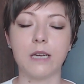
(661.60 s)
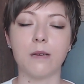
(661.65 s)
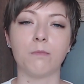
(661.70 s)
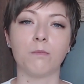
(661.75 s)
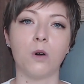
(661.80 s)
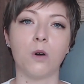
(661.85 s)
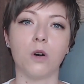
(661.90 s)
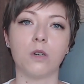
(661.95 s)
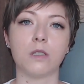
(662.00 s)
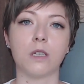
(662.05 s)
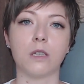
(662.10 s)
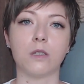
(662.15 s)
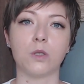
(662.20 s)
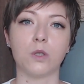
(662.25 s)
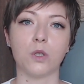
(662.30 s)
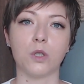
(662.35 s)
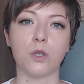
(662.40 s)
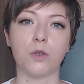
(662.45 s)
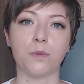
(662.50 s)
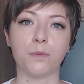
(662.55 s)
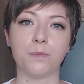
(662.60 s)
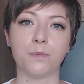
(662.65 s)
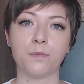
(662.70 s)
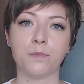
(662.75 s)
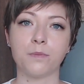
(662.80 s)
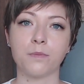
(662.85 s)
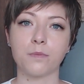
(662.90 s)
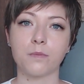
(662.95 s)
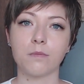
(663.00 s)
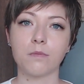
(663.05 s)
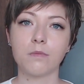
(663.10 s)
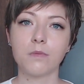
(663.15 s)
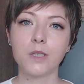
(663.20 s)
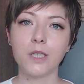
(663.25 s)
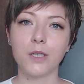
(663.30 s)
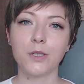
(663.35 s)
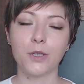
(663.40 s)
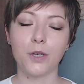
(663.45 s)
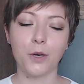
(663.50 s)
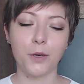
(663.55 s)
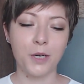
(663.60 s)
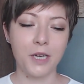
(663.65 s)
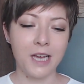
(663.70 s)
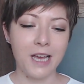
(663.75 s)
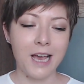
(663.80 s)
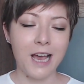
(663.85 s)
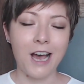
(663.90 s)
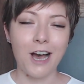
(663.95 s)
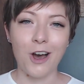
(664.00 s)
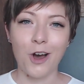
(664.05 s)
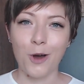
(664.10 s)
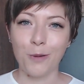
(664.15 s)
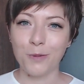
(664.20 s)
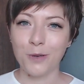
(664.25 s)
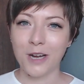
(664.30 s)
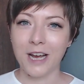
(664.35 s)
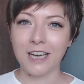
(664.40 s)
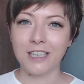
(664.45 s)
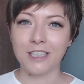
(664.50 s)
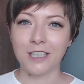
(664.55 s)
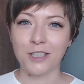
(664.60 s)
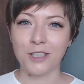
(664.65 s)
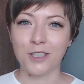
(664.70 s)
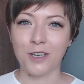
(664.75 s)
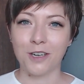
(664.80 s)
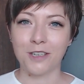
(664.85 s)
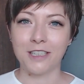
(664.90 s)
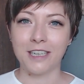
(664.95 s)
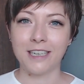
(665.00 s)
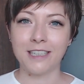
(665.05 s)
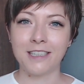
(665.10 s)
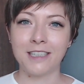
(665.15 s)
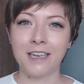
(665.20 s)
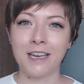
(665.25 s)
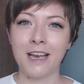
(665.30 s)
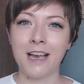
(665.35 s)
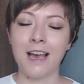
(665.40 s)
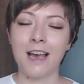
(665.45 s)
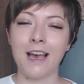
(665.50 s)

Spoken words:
important to you. So I hope you guys enjoyed it.